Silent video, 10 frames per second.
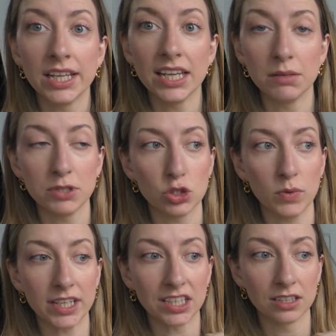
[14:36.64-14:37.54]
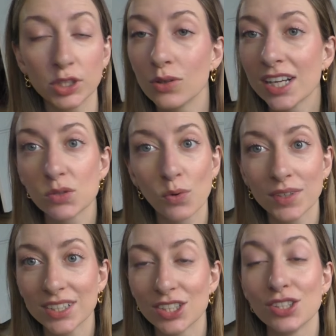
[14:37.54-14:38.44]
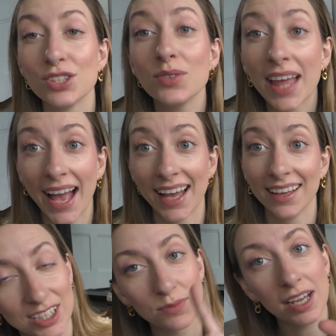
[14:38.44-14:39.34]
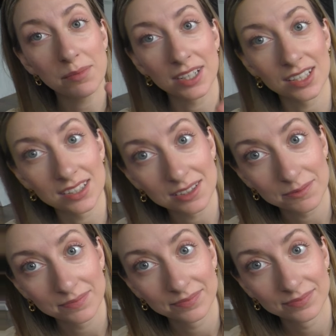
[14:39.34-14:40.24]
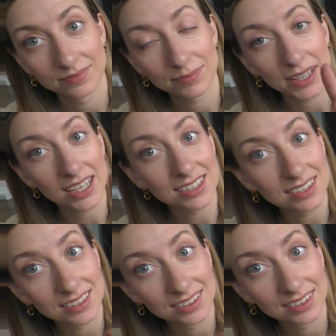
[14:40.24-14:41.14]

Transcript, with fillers: in between. But you guys won't need to do that. That's right, because, because